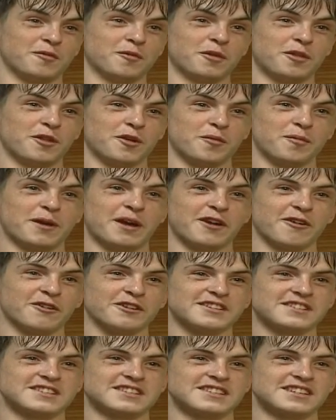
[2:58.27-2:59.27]
with their
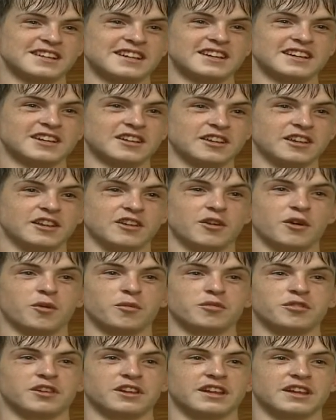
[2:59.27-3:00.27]
parents. And
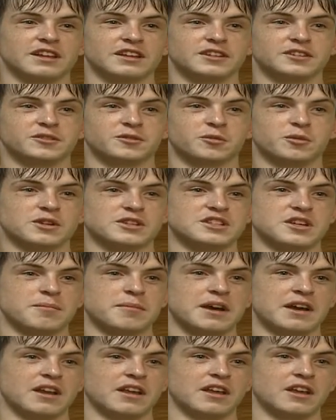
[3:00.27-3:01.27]
hopefully, once I'm
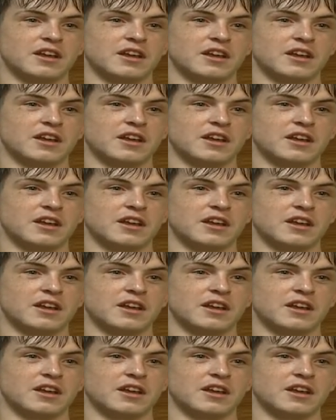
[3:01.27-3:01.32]
out of